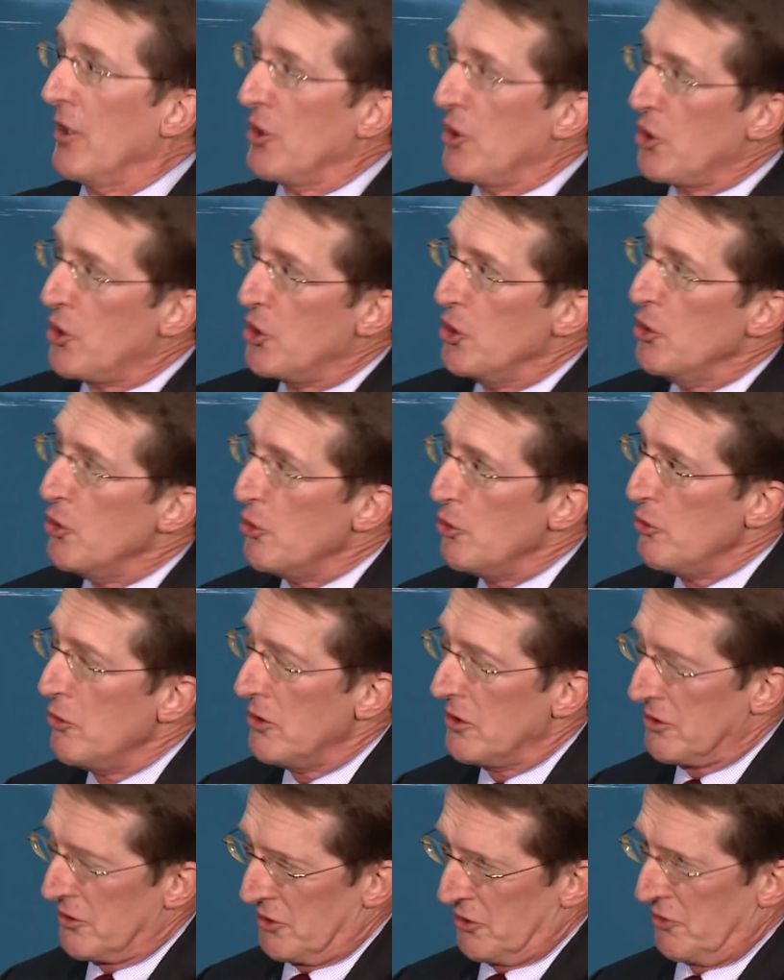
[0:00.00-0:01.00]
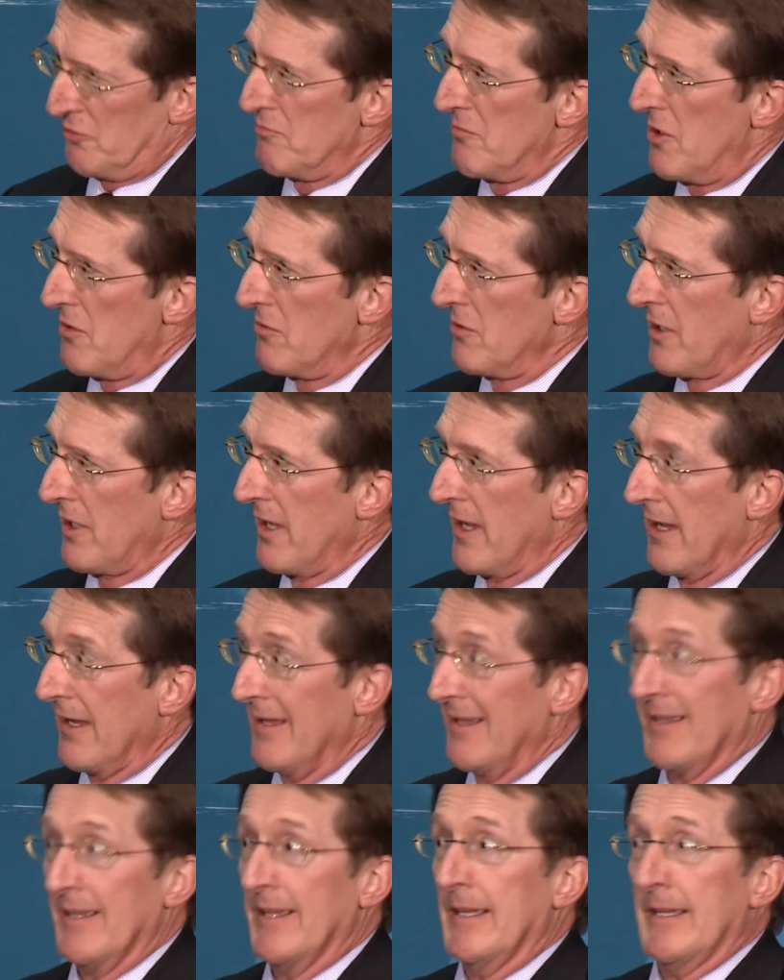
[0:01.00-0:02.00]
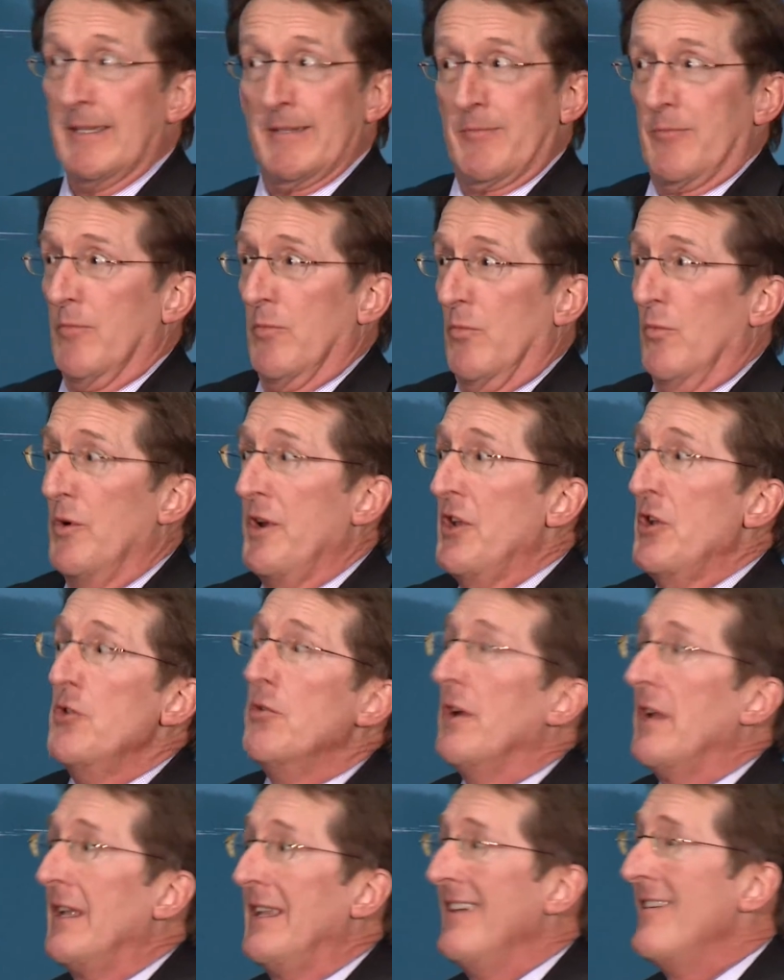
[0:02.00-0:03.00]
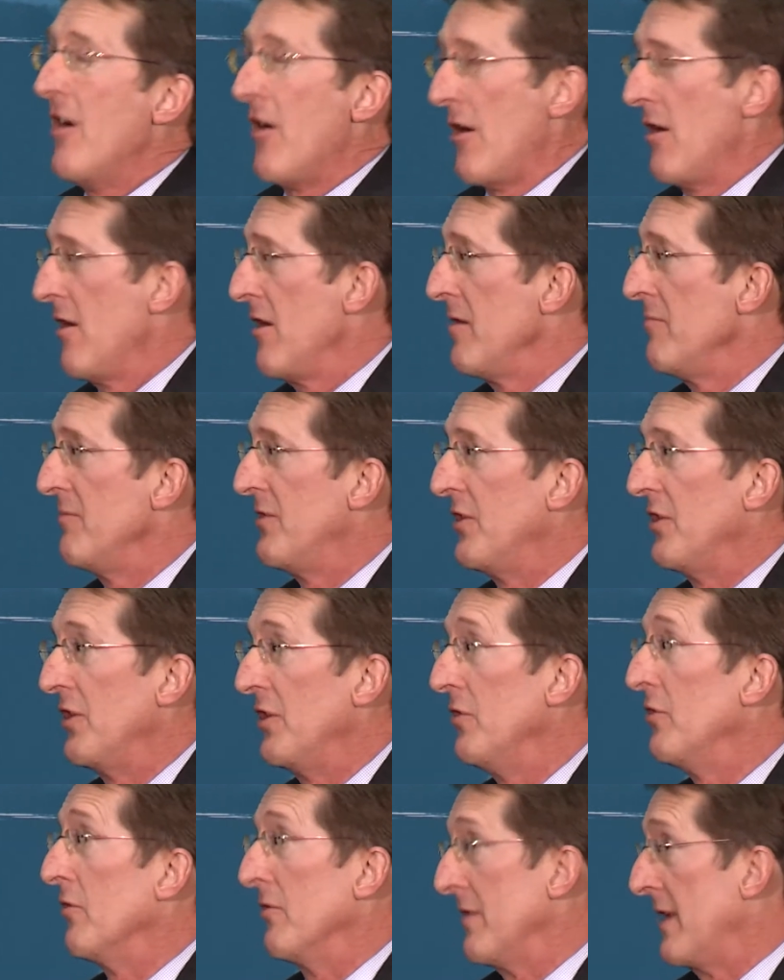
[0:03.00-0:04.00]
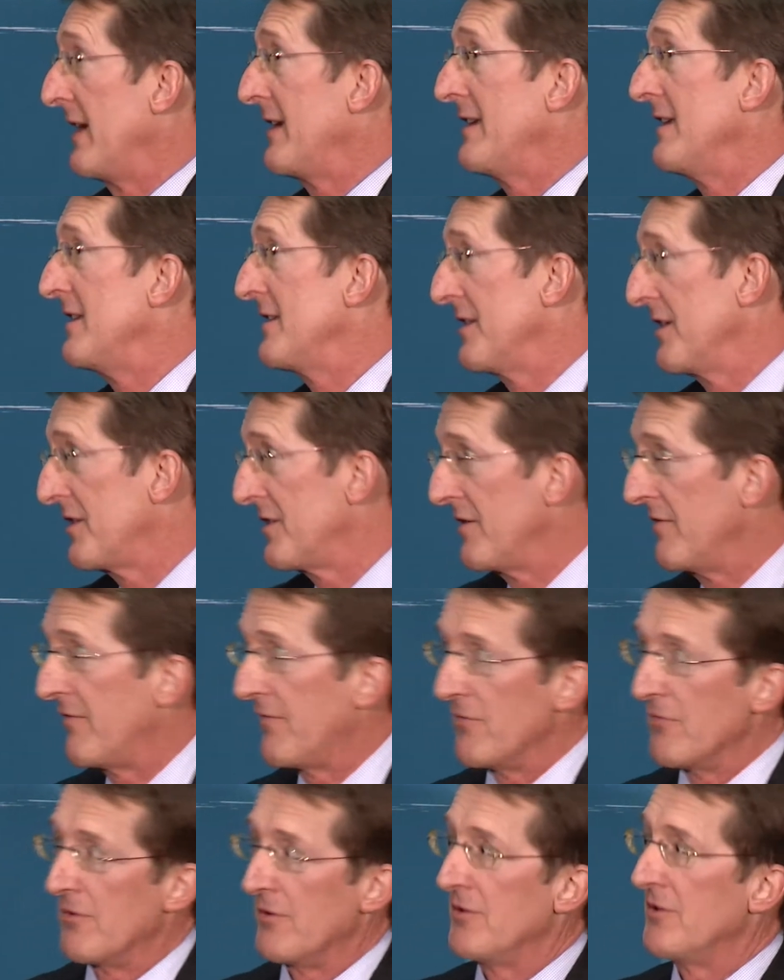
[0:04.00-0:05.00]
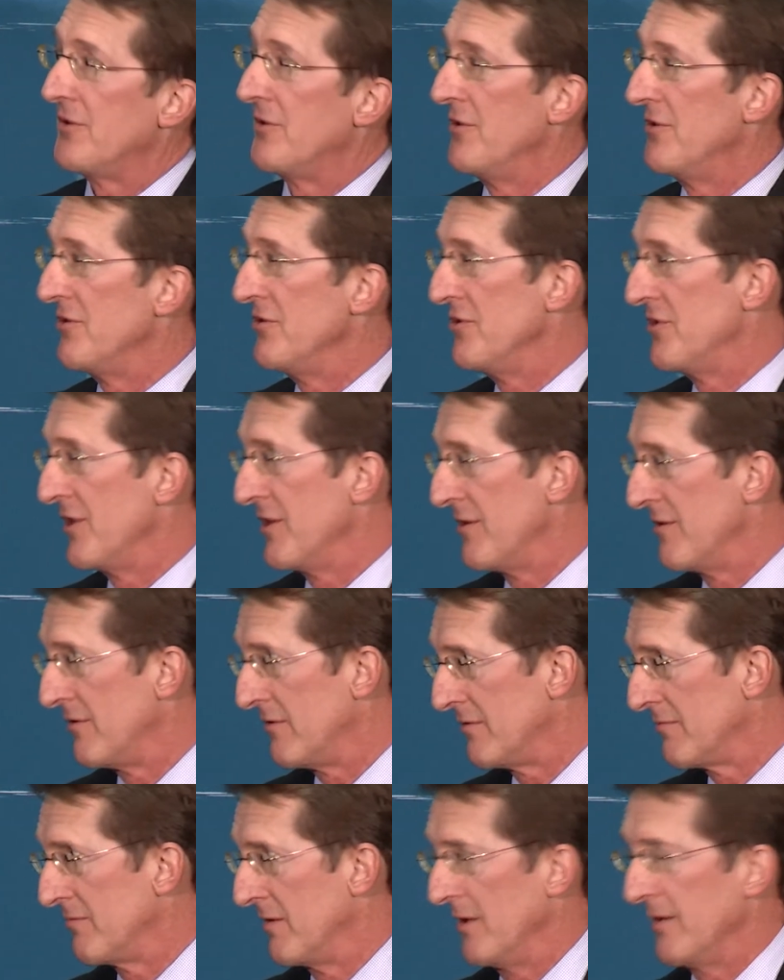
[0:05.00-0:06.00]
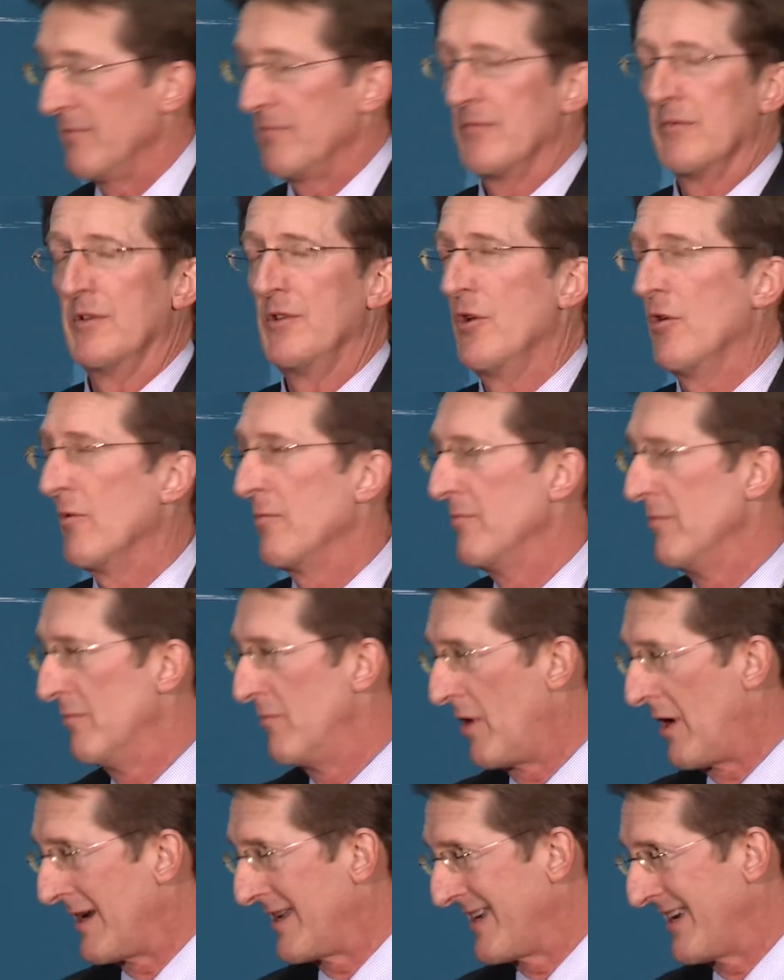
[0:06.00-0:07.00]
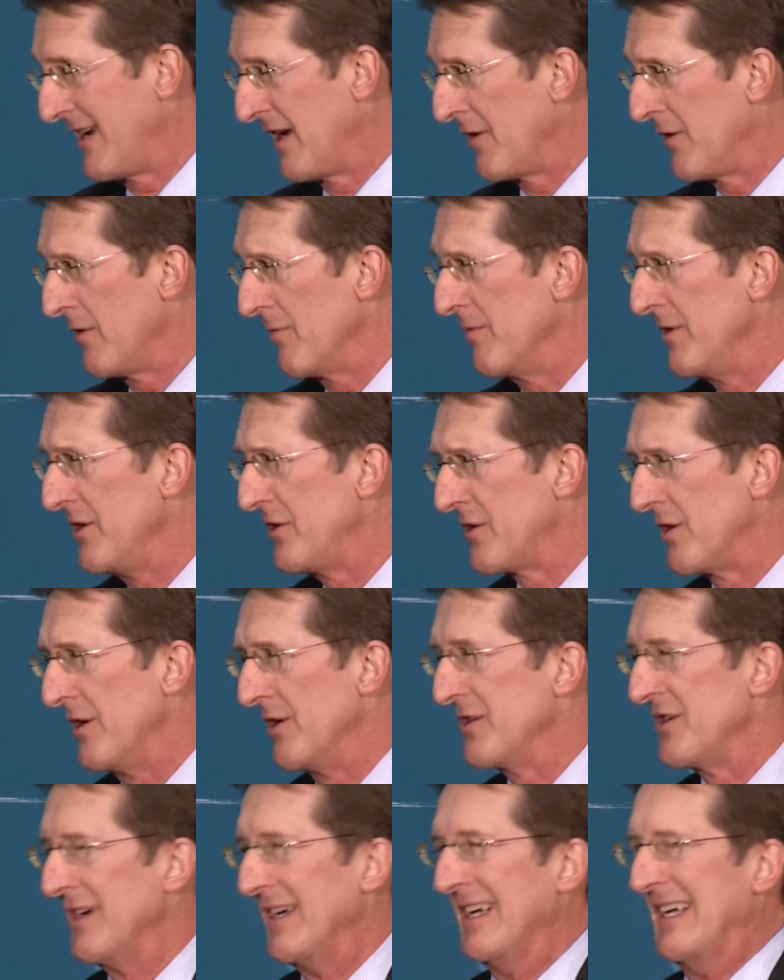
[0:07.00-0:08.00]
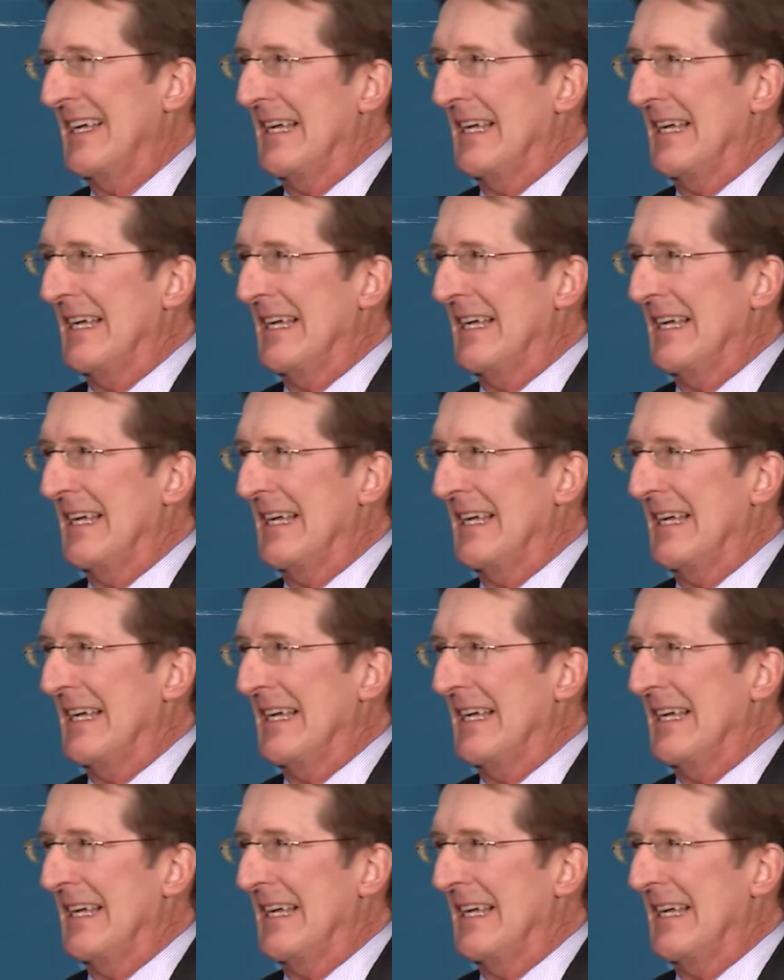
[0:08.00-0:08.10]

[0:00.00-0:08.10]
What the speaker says: You smoking, we knew it did harm to you. In 1964, the Surgeon General brought together research.